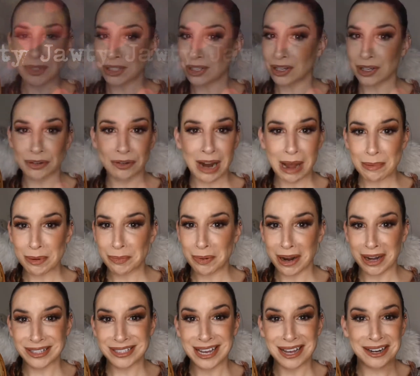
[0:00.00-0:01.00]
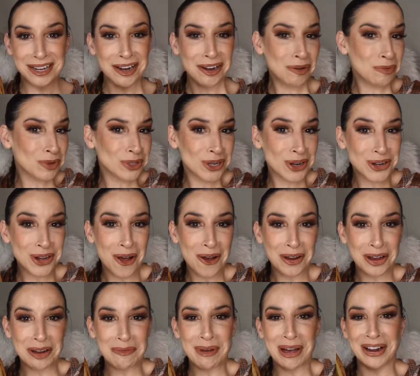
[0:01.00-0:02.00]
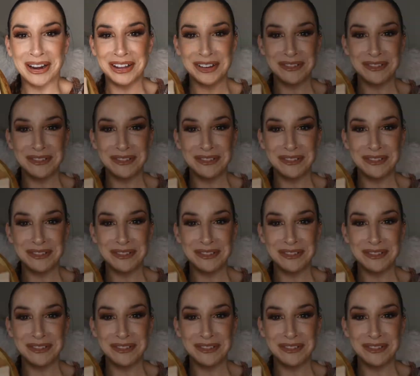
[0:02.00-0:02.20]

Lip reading: gonna grab a product out of here and we'll start talking about it.